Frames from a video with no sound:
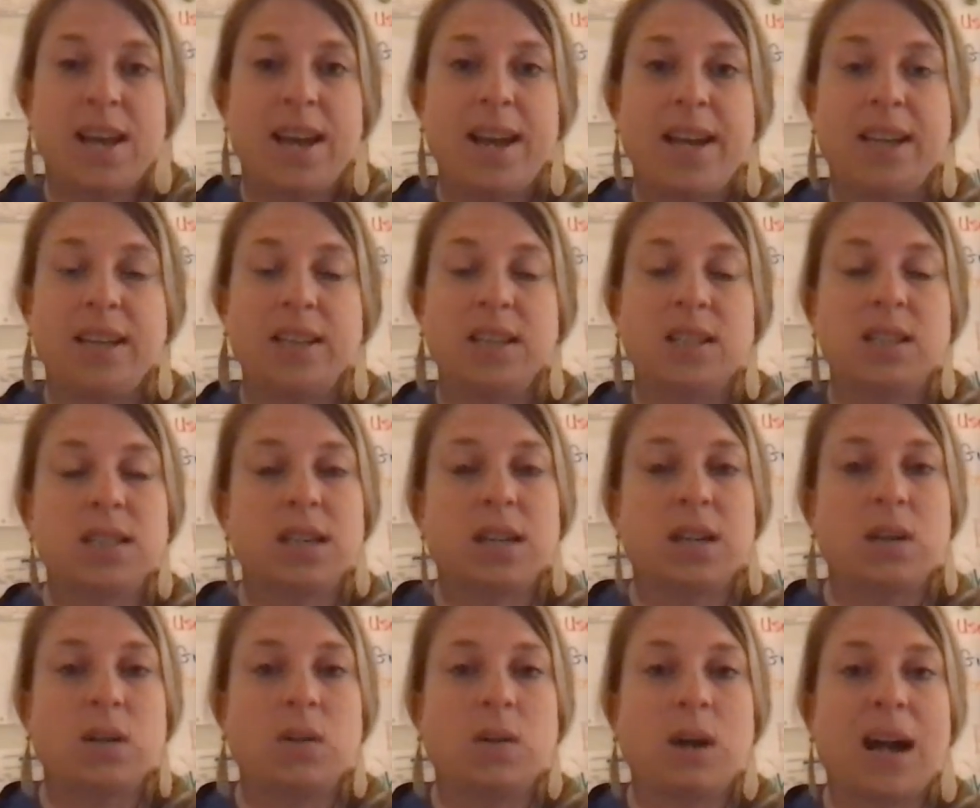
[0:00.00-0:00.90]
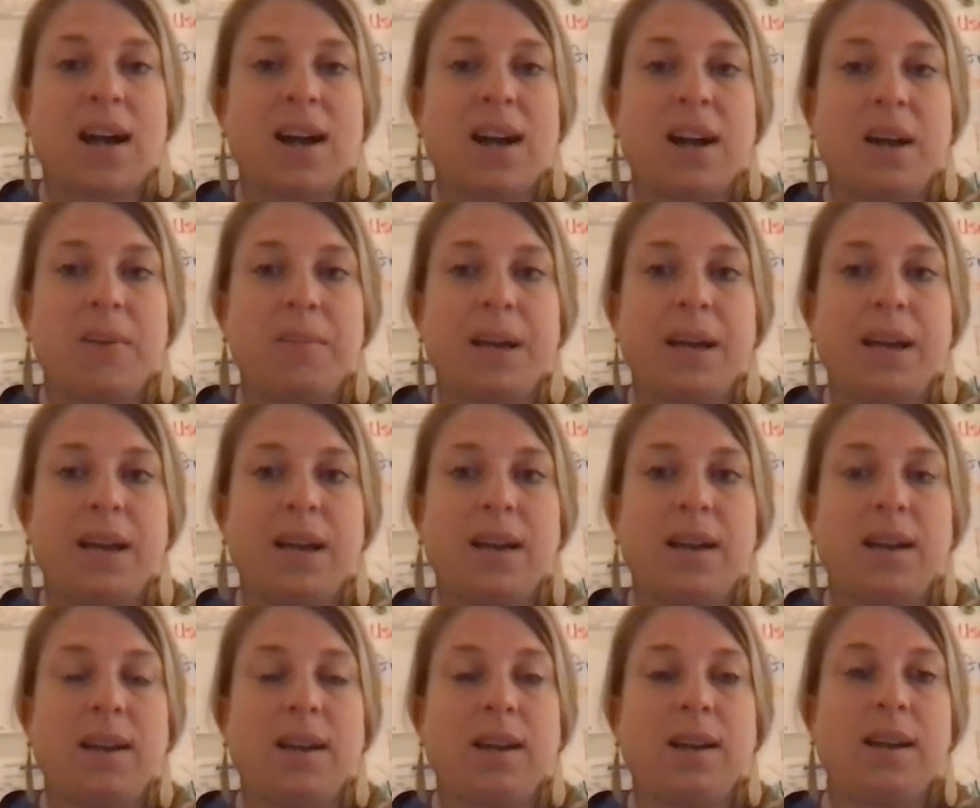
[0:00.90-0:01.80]
And so
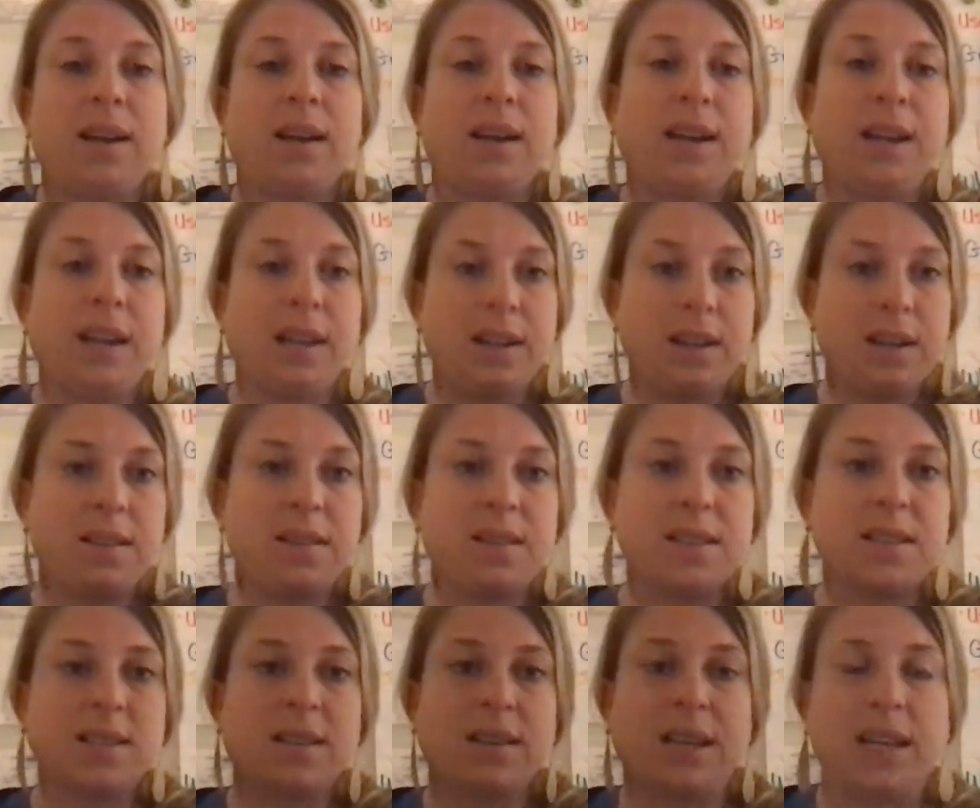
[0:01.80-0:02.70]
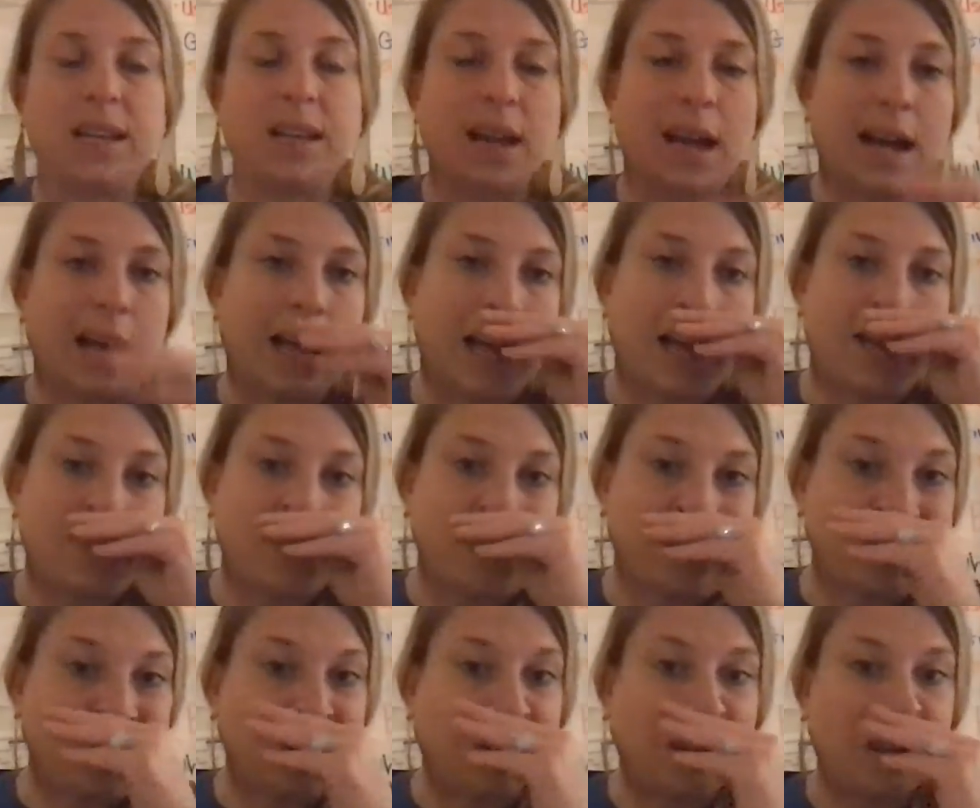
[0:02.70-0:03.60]
in the link, I have
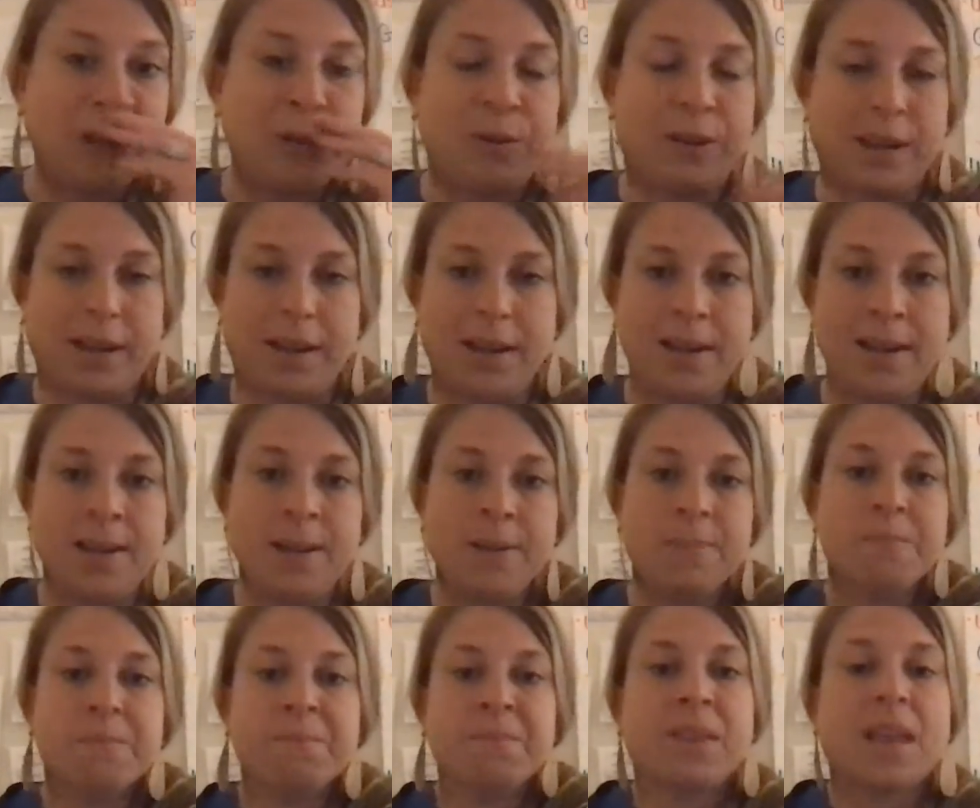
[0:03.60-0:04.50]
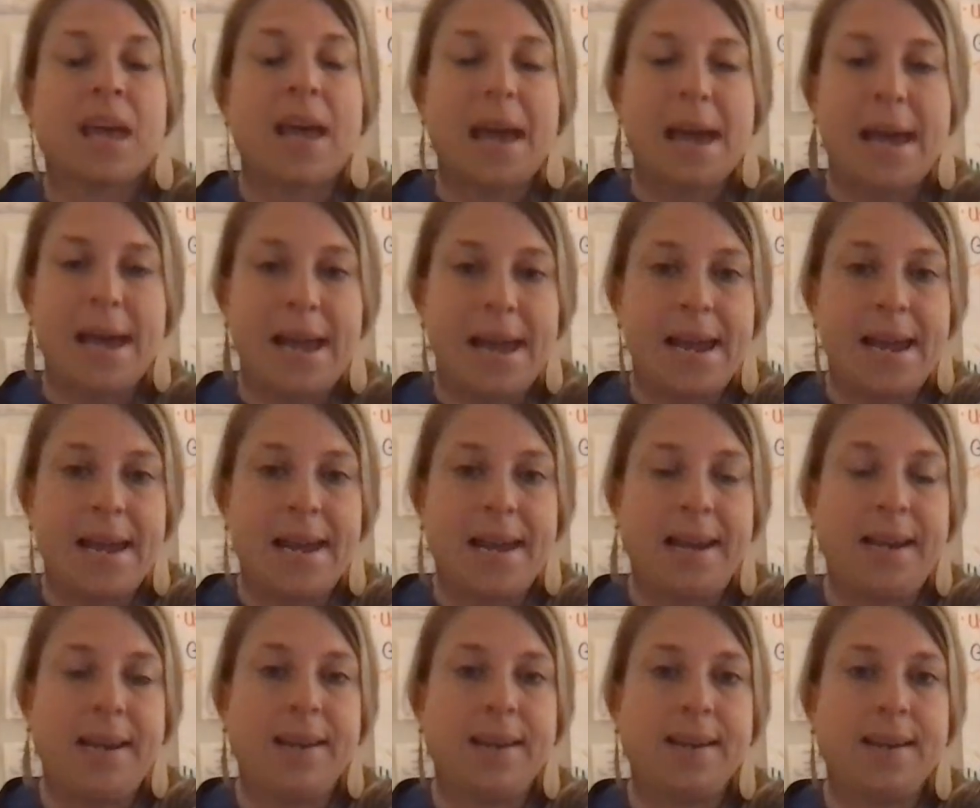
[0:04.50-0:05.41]
included
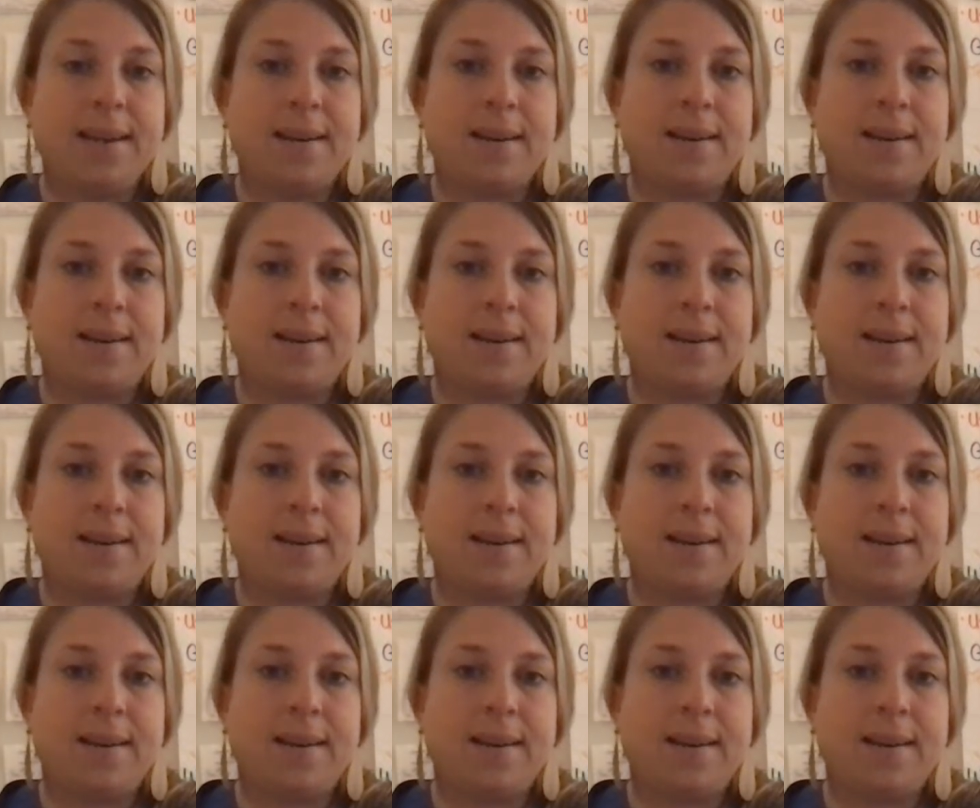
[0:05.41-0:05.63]
a